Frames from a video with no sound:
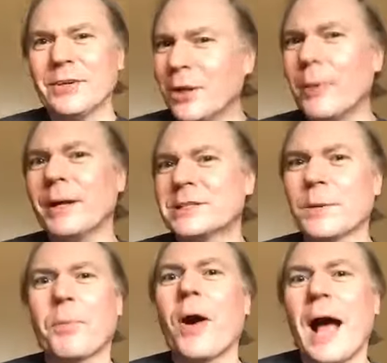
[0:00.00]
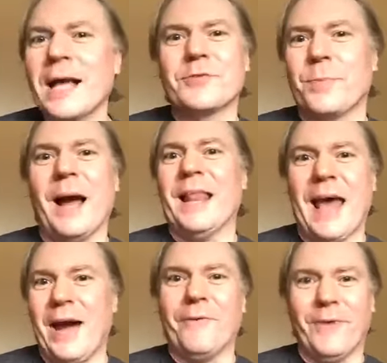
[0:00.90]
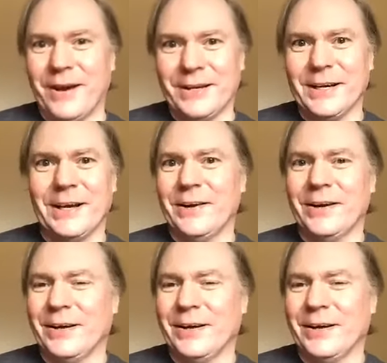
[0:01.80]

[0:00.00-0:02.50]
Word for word: a little bit surprised by that one, you know,